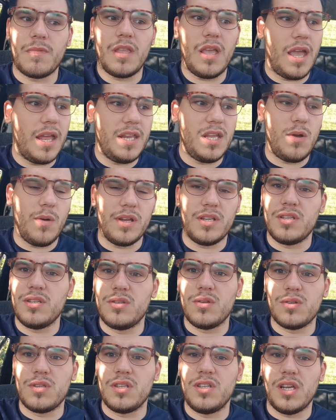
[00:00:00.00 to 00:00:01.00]
Any questions
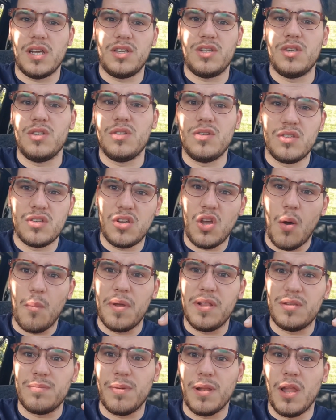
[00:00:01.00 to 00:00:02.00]
or suggestions,
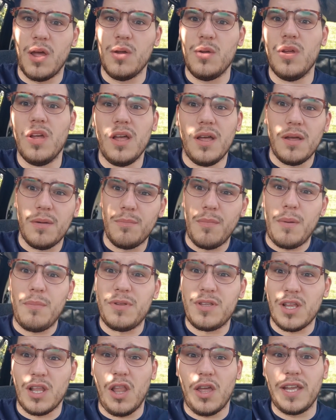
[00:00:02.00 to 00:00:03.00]
comments below. Remember
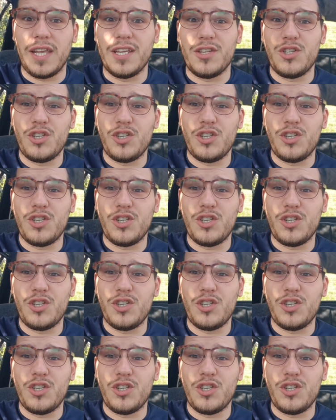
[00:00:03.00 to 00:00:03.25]
to like and